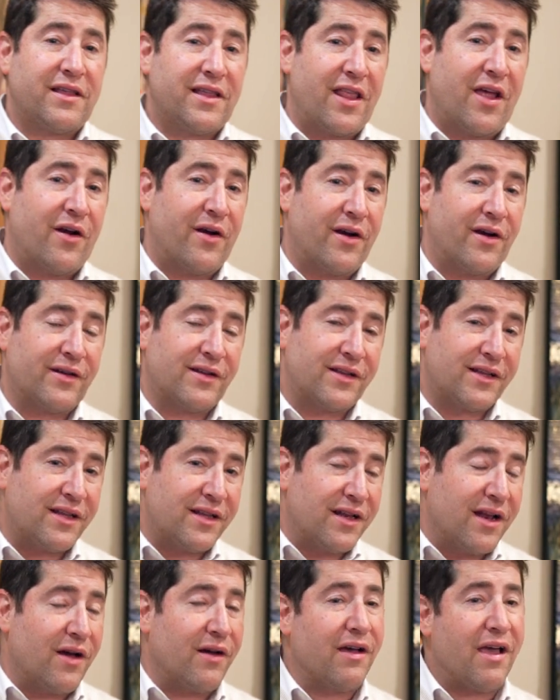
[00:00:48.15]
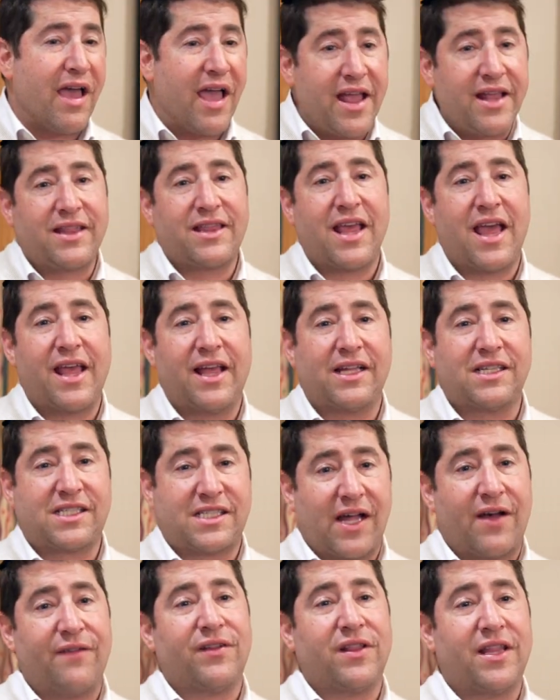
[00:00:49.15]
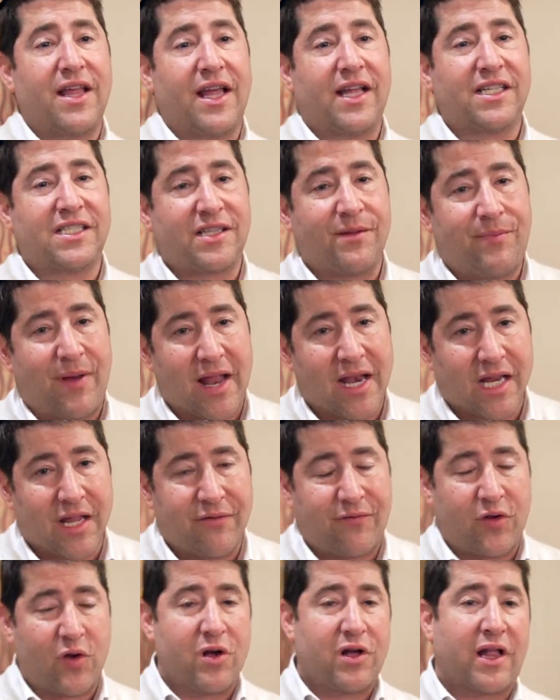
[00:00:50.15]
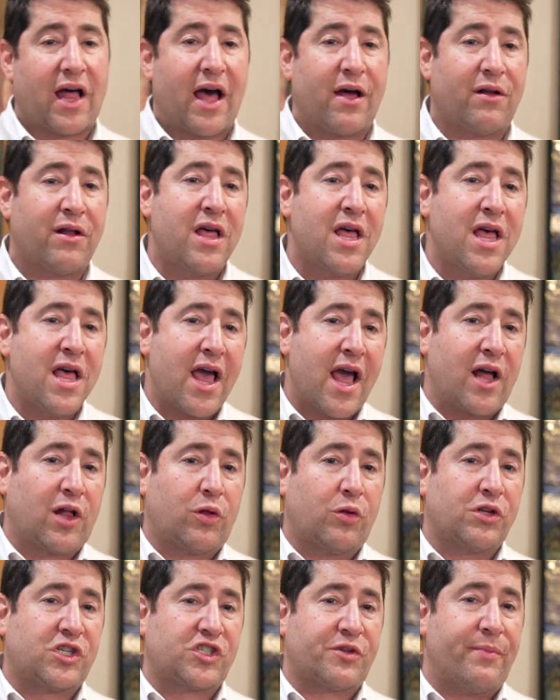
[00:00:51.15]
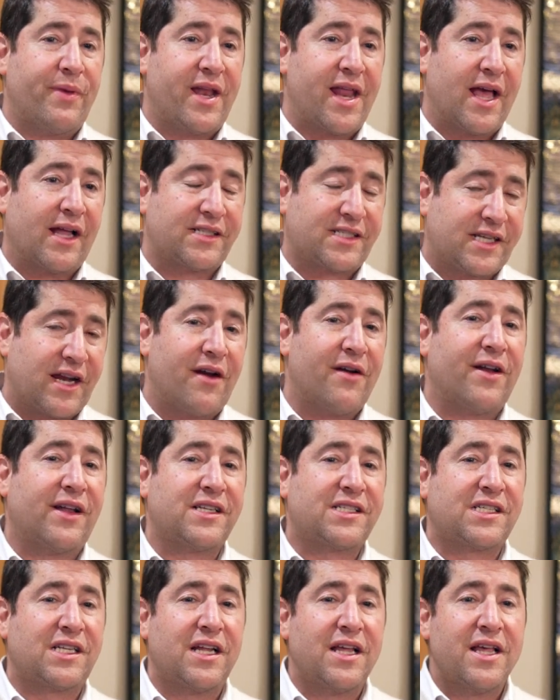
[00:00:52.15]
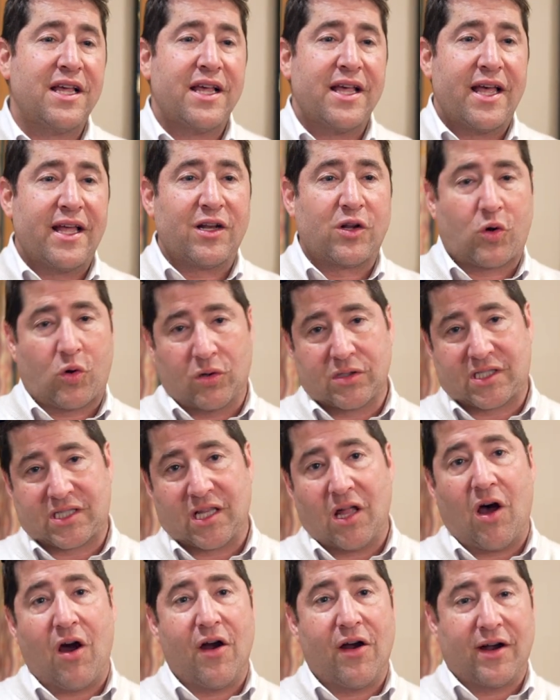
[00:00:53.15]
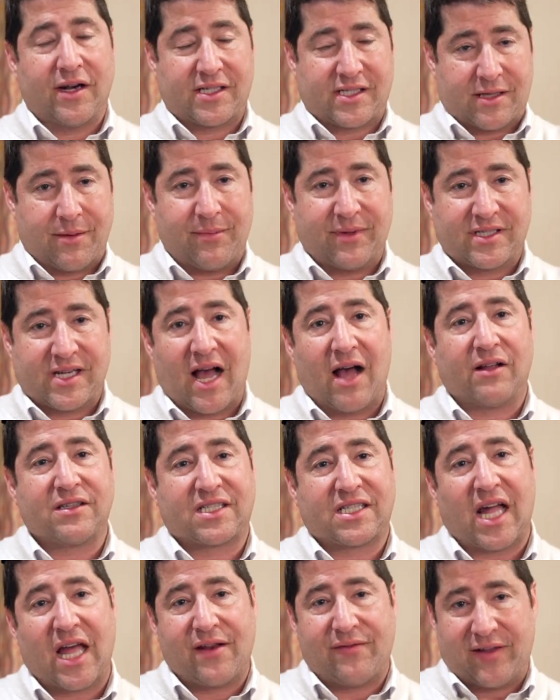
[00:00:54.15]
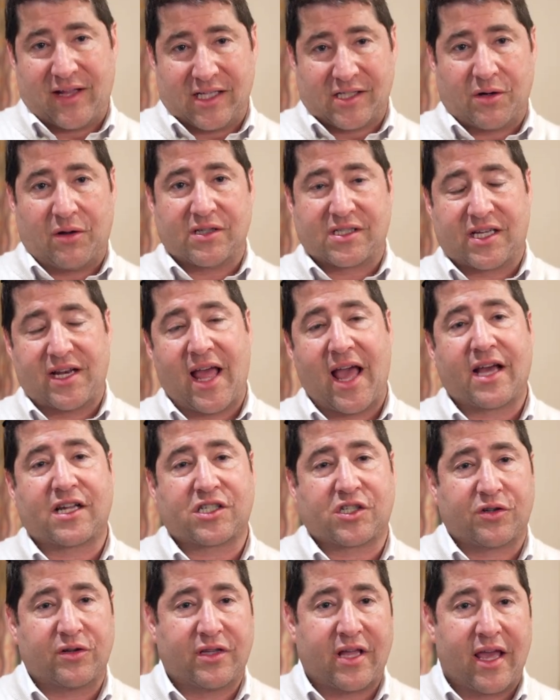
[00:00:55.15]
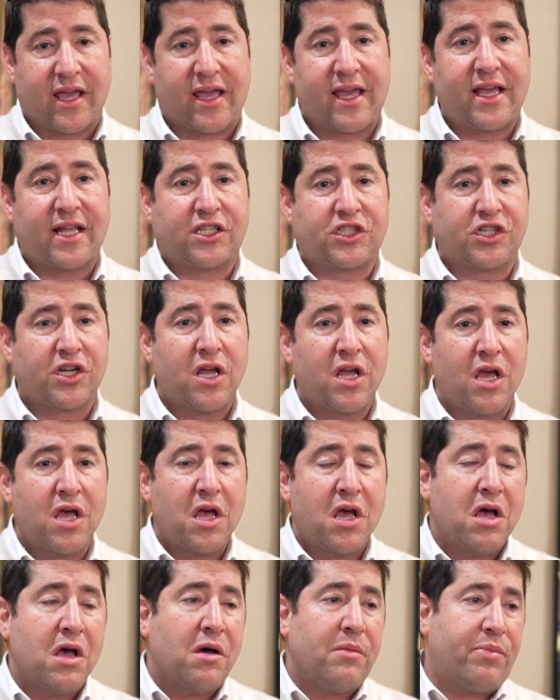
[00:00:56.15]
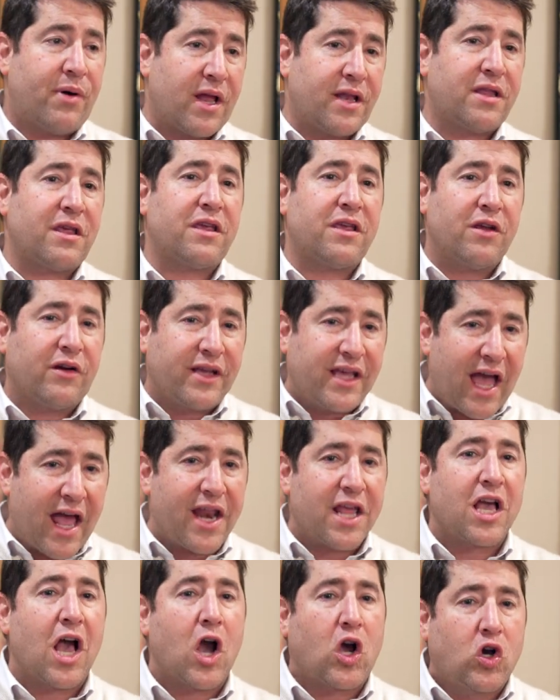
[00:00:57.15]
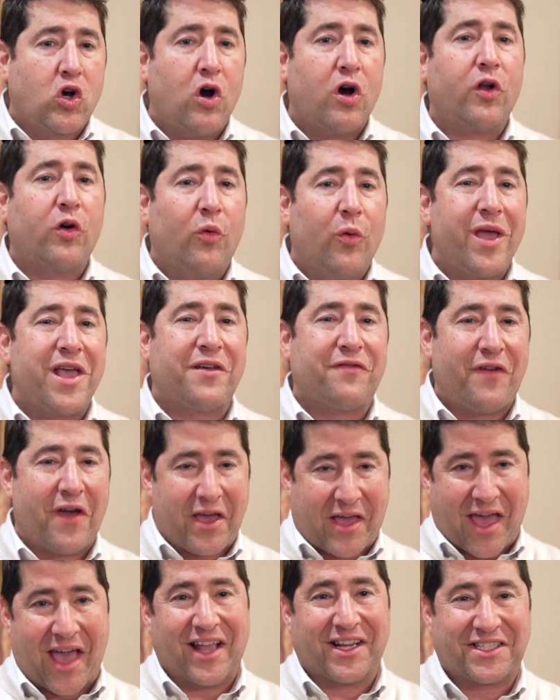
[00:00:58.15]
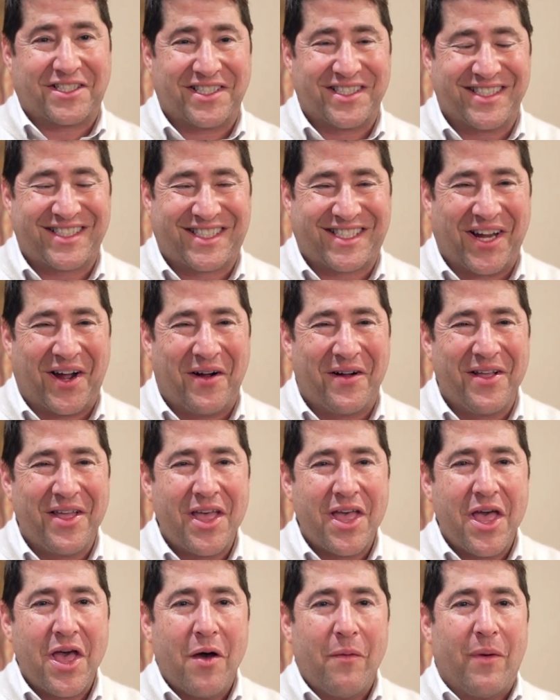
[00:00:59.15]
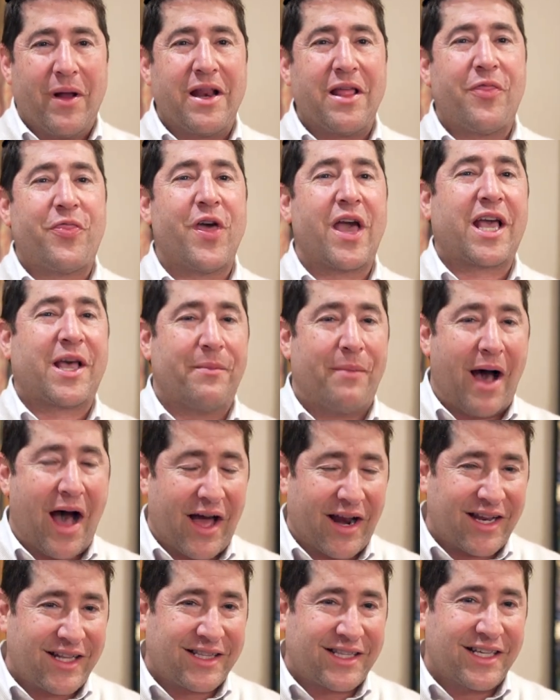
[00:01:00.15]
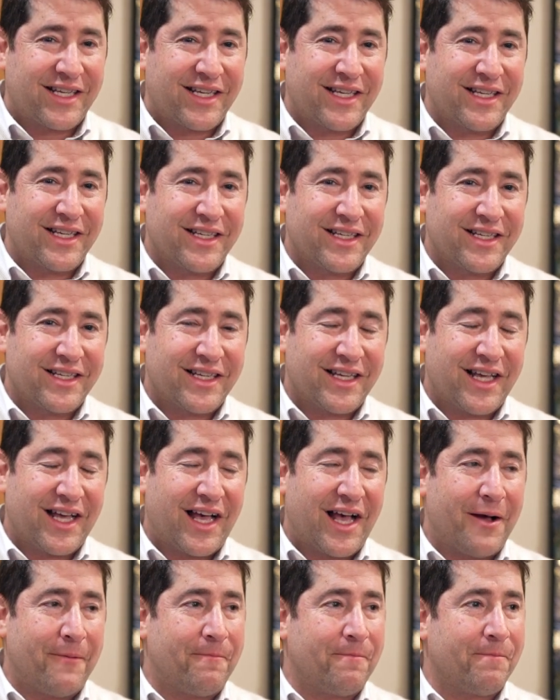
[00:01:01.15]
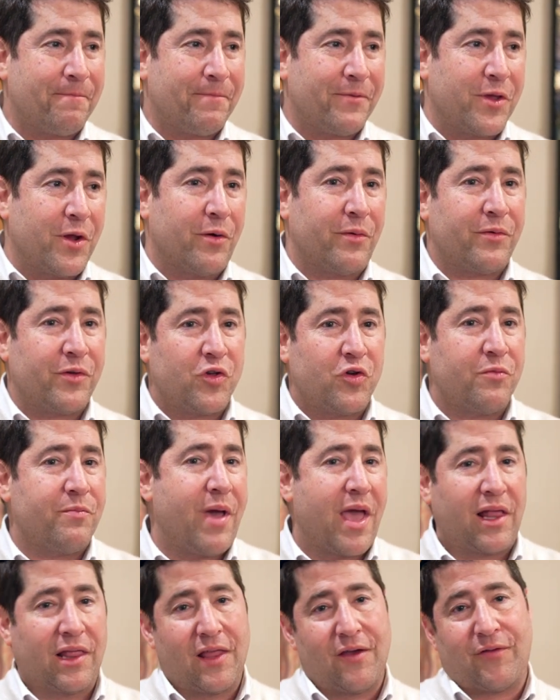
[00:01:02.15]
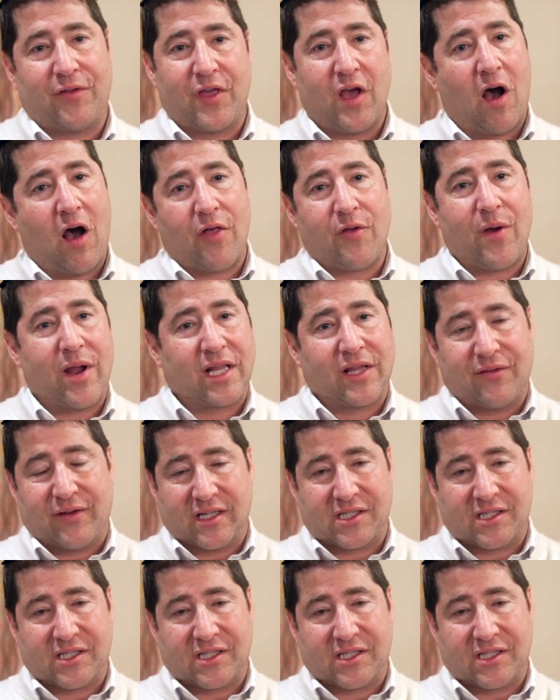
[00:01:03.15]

Either 8 days, 7 days, depending if you include Shemini Atzeres and Chutzler, that means outside of Israel, it's an extra day each. But you're getting a good week vacation. So when you think about it, you may live at the other end of